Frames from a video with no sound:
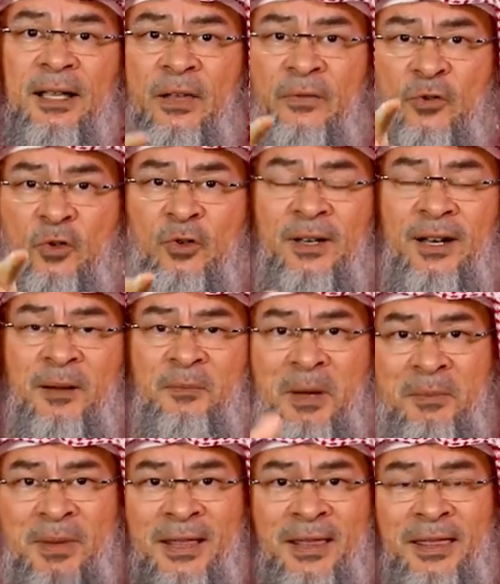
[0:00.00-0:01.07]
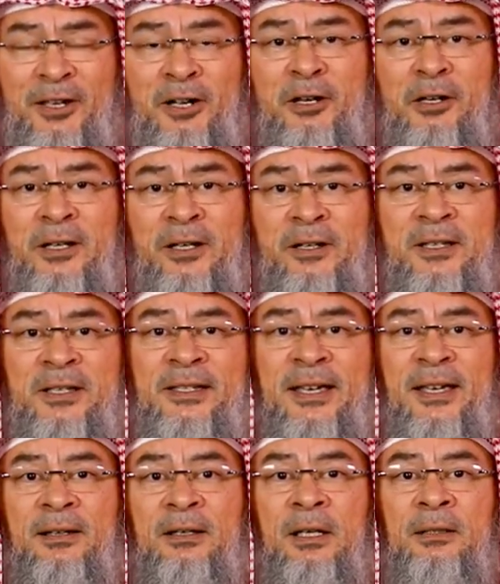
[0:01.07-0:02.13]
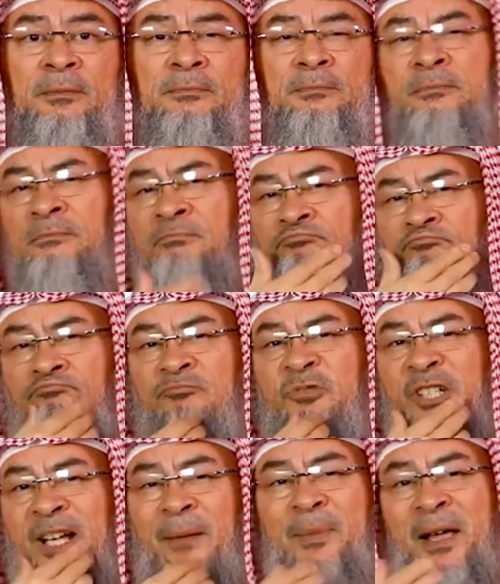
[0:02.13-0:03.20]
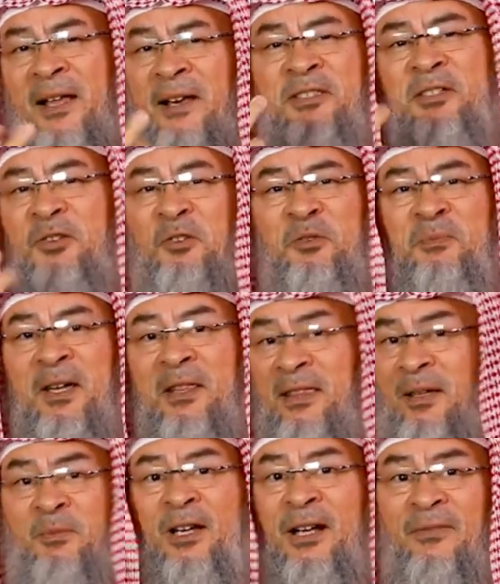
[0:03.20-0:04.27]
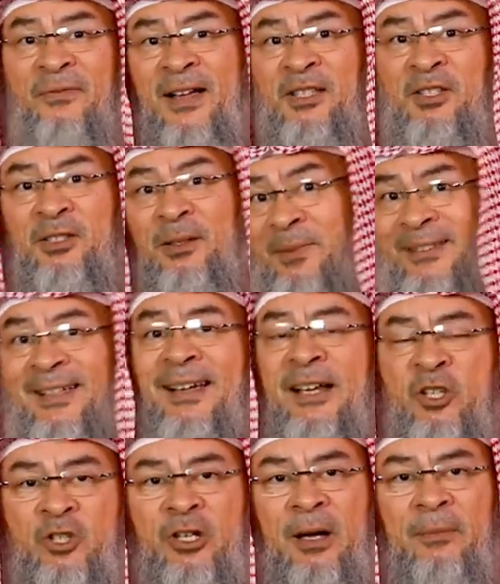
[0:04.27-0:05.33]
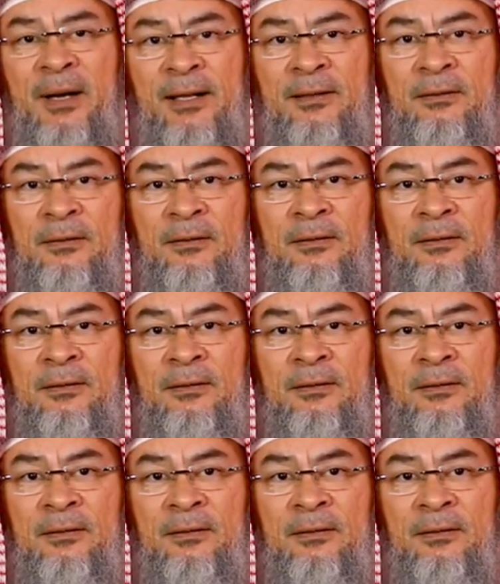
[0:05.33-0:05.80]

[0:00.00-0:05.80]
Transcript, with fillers: If you come a month earlier and say, hmm, Sha'ban is a good month, I'm going to fast Ramadan in Sha'ban.